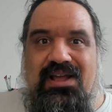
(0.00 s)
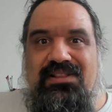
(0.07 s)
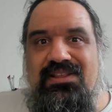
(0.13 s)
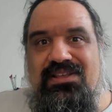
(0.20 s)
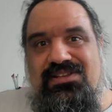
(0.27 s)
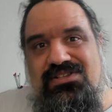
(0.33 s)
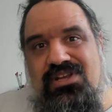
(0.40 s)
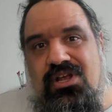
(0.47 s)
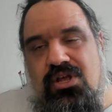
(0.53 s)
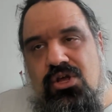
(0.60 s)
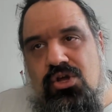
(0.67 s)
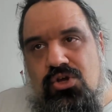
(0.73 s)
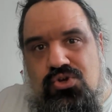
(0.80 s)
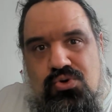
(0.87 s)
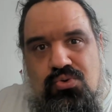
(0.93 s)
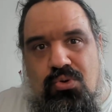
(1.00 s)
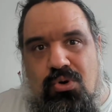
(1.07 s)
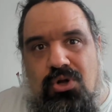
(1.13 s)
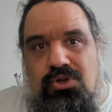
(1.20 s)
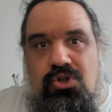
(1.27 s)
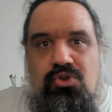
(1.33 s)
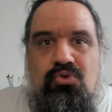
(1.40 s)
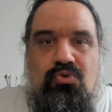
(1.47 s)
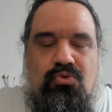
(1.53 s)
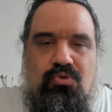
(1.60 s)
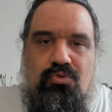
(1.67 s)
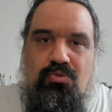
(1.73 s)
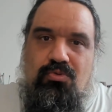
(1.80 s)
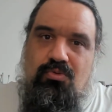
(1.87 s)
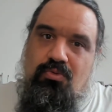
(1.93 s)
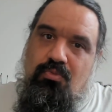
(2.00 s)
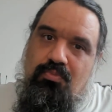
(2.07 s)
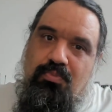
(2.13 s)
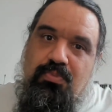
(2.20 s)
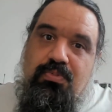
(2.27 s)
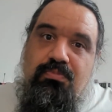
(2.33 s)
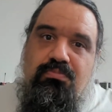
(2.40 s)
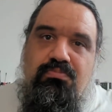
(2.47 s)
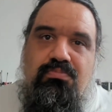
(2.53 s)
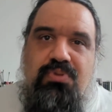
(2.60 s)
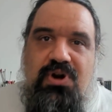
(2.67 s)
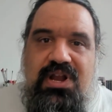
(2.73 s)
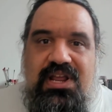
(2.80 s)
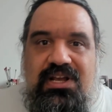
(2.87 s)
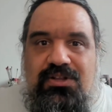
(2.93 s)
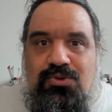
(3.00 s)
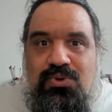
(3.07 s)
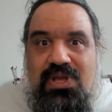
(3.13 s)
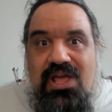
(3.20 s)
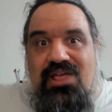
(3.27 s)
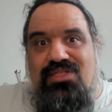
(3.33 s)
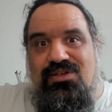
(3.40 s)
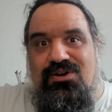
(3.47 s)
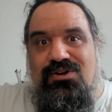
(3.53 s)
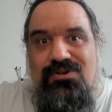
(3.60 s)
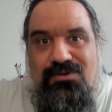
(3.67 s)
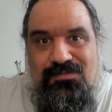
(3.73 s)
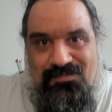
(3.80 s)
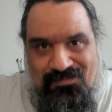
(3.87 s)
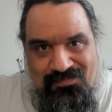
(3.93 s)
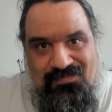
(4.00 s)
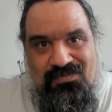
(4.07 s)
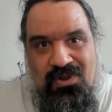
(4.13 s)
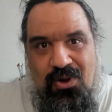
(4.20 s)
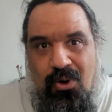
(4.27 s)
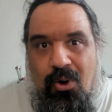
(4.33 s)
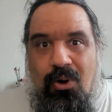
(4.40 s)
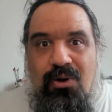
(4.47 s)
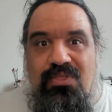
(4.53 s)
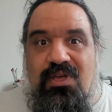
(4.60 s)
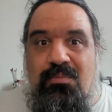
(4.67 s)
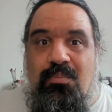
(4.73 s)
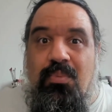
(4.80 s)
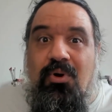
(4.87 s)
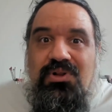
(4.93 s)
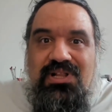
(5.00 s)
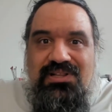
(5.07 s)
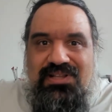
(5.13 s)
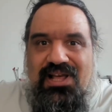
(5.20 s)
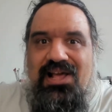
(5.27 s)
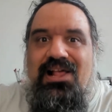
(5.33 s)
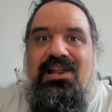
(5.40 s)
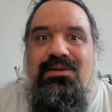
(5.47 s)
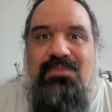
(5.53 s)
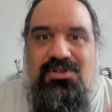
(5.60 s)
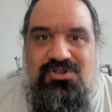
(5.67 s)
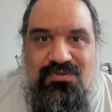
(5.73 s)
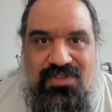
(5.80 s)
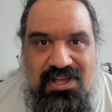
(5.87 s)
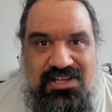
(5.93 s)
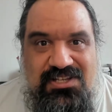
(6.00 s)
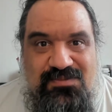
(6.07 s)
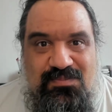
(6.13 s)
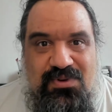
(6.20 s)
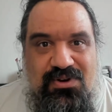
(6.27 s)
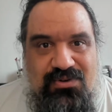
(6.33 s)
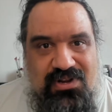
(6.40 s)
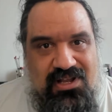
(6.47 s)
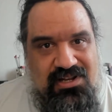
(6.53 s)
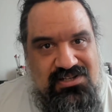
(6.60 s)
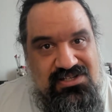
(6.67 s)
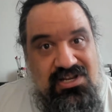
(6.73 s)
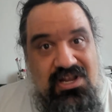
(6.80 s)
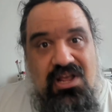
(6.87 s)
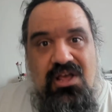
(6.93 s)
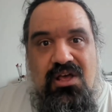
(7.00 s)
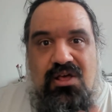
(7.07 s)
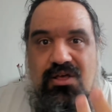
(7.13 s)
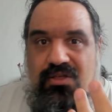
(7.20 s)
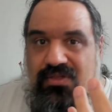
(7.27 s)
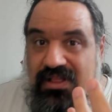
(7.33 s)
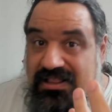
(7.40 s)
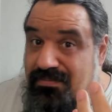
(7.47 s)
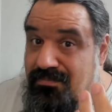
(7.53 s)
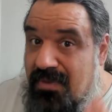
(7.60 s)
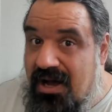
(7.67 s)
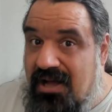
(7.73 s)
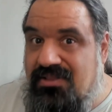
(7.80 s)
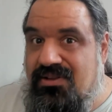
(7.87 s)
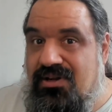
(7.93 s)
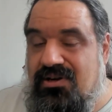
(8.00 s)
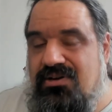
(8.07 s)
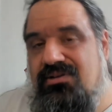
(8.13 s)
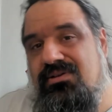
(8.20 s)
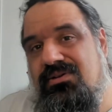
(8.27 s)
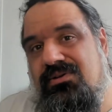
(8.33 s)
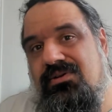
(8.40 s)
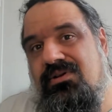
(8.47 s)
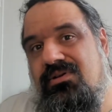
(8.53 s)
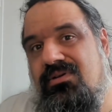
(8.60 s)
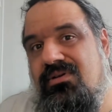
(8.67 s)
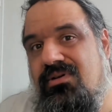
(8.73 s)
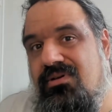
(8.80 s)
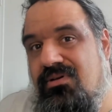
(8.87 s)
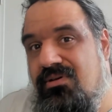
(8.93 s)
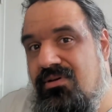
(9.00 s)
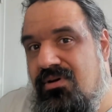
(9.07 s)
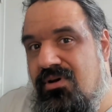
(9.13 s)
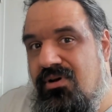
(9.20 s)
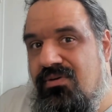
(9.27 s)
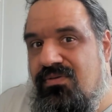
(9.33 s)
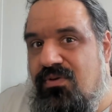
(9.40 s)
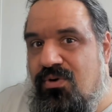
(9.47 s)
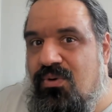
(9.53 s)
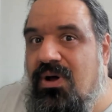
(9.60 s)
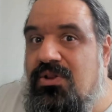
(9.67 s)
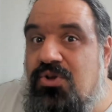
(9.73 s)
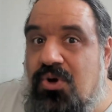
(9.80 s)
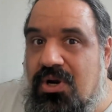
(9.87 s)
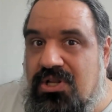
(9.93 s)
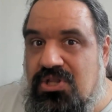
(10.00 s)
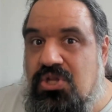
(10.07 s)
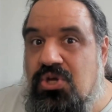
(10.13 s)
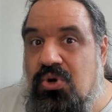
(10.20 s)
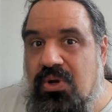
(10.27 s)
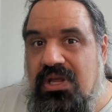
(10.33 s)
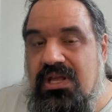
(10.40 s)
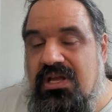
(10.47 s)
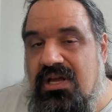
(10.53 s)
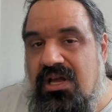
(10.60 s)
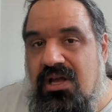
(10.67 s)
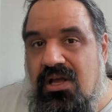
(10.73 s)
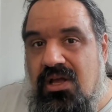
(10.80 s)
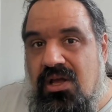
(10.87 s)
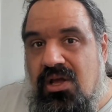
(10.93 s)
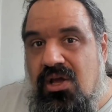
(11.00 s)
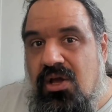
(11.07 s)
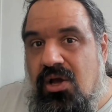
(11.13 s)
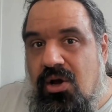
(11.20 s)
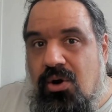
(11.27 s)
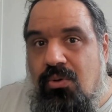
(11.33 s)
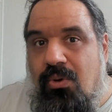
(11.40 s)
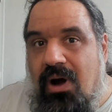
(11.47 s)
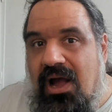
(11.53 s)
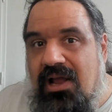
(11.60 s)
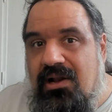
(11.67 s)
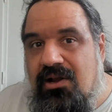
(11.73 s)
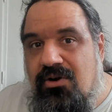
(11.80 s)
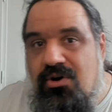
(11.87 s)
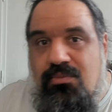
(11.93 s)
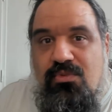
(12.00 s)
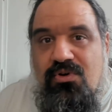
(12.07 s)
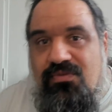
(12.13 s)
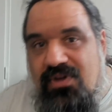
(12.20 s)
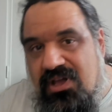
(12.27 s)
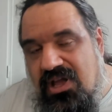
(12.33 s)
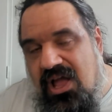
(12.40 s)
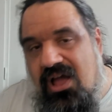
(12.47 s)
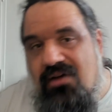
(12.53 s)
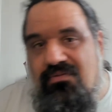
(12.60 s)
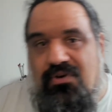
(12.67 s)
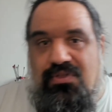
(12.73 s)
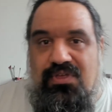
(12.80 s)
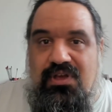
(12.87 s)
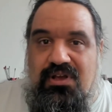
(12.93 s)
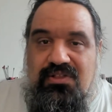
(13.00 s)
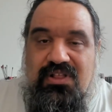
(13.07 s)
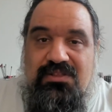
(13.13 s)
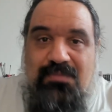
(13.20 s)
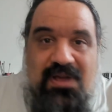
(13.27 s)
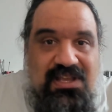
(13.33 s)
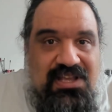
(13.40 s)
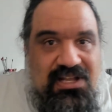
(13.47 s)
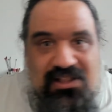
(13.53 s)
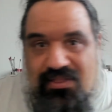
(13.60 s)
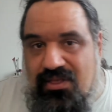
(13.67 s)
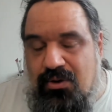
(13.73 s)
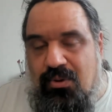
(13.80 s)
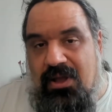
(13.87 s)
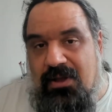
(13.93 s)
is you want to bring together all the important elements of the experience that matter for what you are doing, while removing everything that may get in the way.